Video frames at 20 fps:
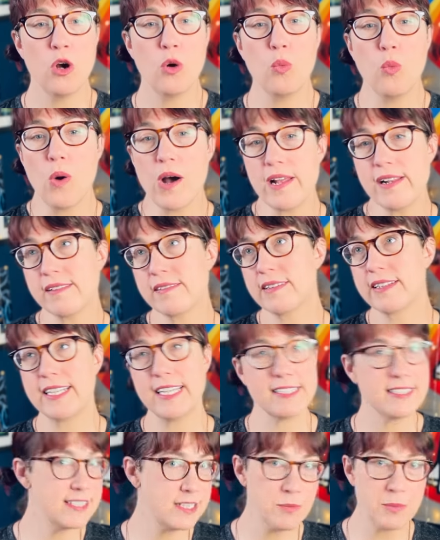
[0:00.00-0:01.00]
What
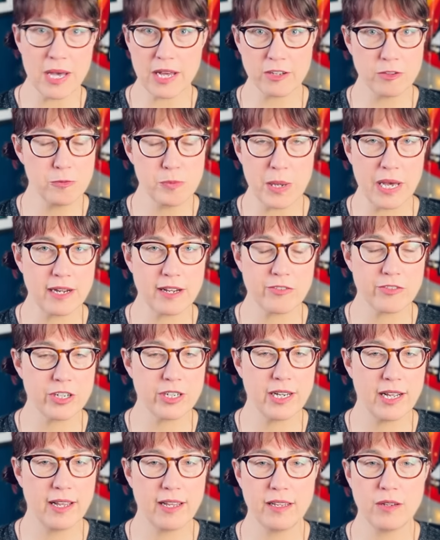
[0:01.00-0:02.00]
gets them out of bed
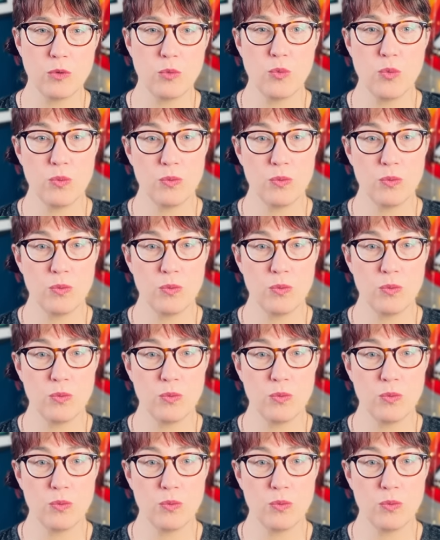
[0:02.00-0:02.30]
every day?